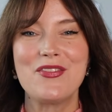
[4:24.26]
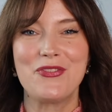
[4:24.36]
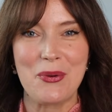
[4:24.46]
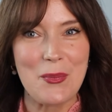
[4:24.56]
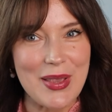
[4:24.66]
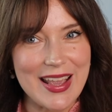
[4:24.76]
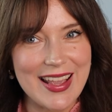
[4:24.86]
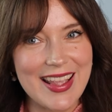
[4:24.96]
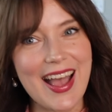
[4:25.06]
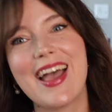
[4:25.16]
for
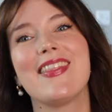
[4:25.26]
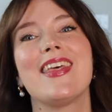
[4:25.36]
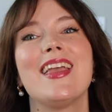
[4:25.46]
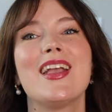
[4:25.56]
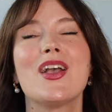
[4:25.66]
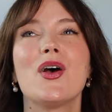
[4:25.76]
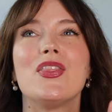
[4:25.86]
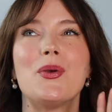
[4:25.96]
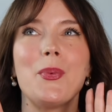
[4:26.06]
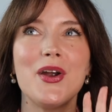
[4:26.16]
me, I think
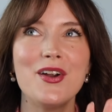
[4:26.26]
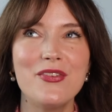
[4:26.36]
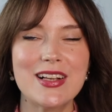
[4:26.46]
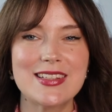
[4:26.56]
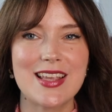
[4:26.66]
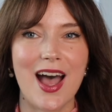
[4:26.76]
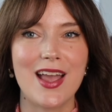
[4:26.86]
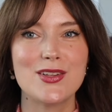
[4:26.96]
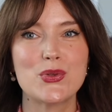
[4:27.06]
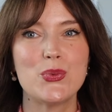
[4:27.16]
the perfect
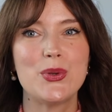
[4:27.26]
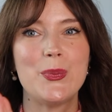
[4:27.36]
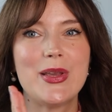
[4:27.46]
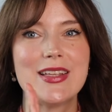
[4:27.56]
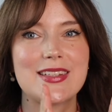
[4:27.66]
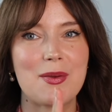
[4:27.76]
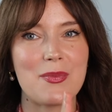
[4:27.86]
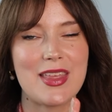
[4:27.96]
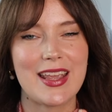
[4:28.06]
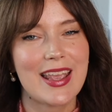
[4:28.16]
size would be
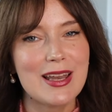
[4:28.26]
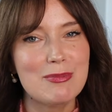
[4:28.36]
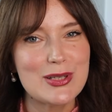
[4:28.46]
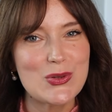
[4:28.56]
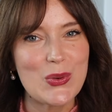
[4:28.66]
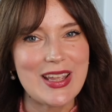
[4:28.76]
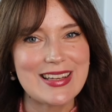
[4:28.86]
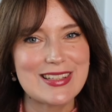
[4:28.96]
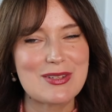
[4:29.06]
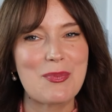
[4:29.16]
something in
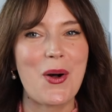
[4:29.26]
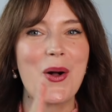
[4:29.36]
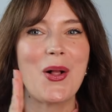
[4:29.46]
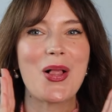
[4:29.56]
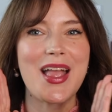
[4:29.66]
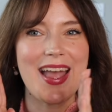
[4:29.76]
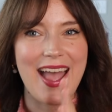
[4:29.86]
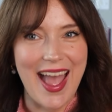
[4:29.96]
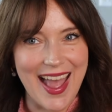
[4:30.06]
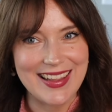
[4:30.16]
between small
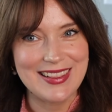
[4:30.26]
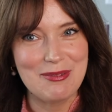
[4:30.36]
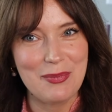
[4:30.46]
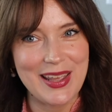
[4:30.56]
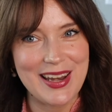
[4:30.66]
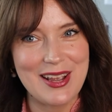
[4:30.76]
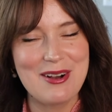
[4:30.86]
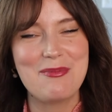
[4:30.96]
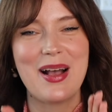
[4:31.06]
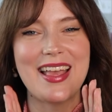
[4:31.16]
and the
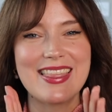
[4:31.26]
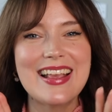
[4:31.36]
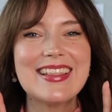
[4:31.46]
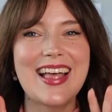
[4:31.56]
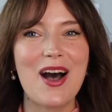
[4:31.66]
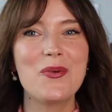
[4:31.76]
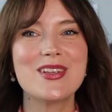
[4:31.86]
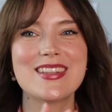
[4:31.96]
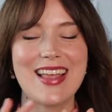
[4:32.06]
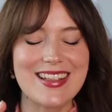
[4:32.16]
medium. I think
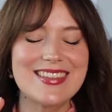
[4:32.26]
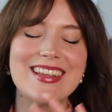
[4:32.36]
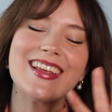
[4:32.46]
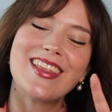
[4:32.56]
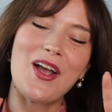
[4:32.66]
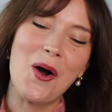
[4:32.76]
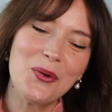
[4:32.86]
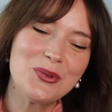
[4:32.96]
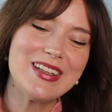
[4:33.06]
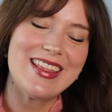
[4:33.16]
that's like the
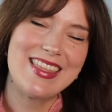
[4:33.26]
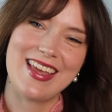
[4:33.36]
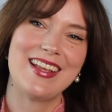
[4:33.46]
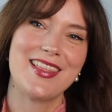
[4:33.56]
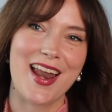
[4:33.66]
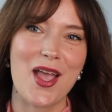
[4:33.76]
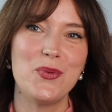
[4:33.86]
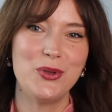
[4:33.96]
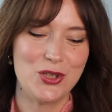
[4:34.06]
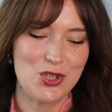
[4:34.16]
only thing that
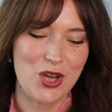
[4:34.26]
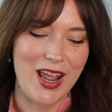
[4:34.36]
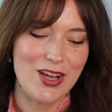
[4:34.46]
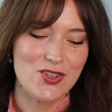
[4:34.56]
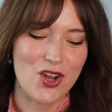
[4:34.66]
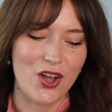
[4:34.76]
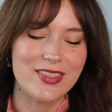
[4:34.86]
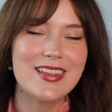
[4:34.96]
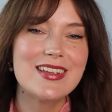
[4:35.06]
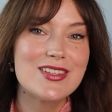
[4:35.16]
I would change
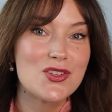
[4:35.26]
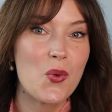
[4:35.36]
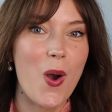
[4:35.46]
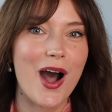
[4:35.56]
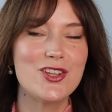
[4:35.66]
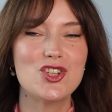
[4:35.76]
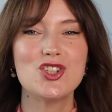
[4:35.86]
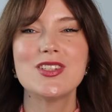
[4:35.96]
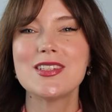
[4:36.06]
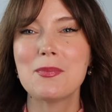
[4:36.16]
on this watch,
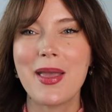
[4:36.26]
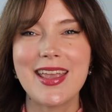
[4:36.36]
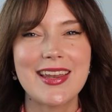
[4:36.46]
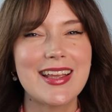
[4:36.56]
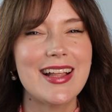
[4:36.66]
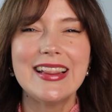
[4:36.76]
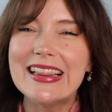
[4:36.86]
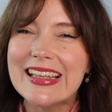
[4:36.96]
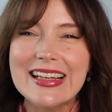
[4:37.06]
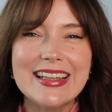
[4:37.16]
just to make it a
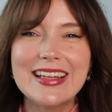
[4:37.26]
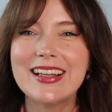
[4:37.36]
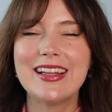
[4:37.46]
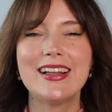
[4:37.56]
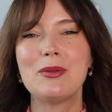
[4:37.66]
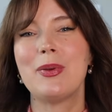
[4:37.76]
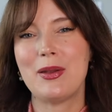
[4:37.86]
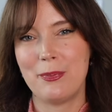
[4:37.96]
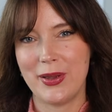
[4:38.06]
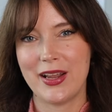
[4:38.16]
little
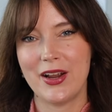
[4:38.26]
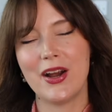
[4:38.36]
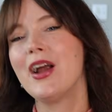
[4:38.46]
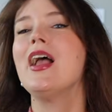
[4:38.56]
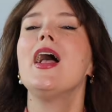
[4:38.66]
bit bigger.